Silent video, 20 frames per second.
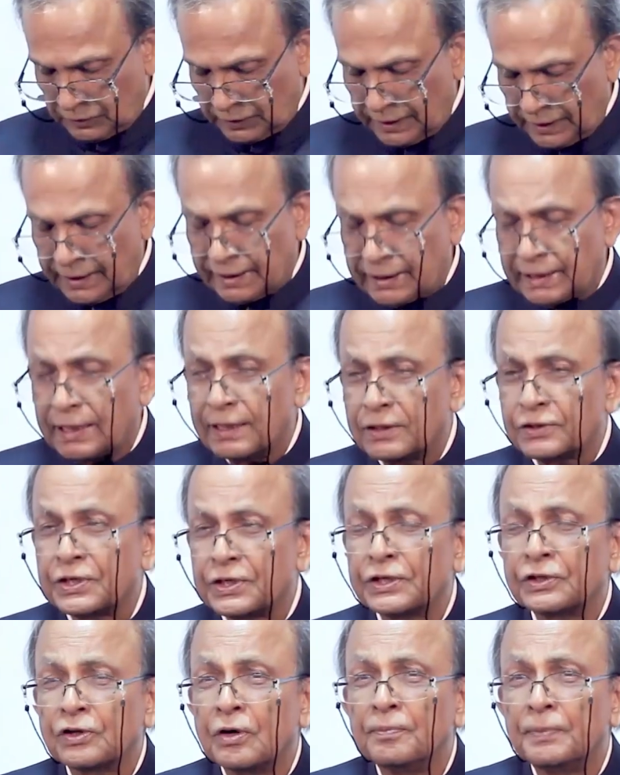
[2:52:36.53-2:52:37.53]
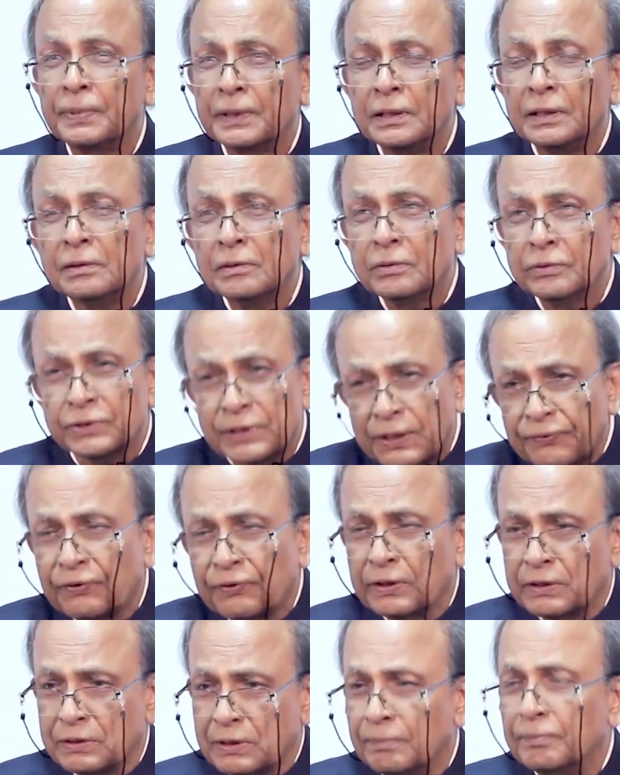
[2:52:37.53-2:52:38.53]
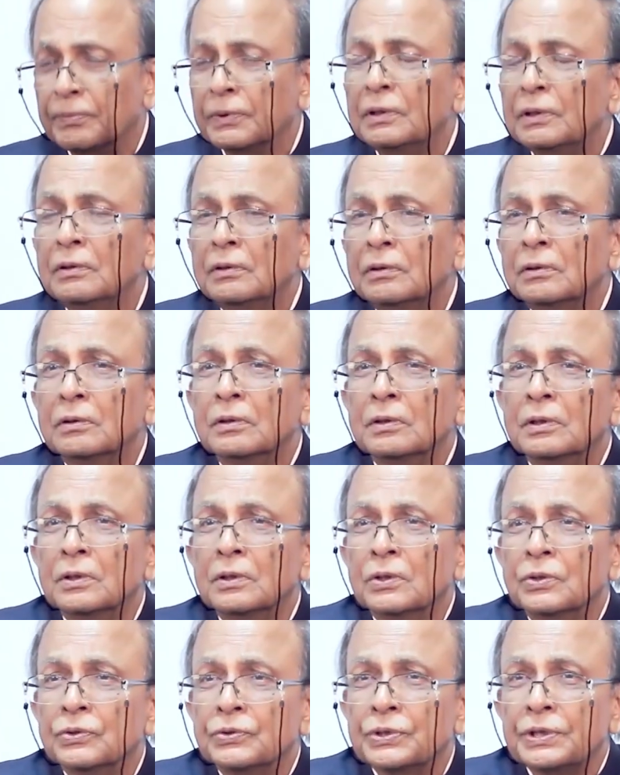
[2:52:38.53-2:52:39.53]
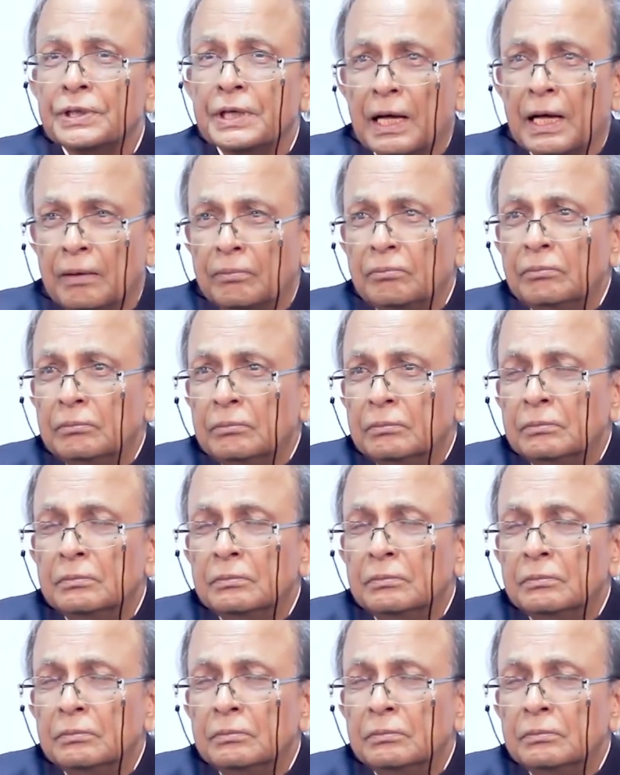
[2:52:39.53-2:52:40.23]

A real estate company, say for example, Sriram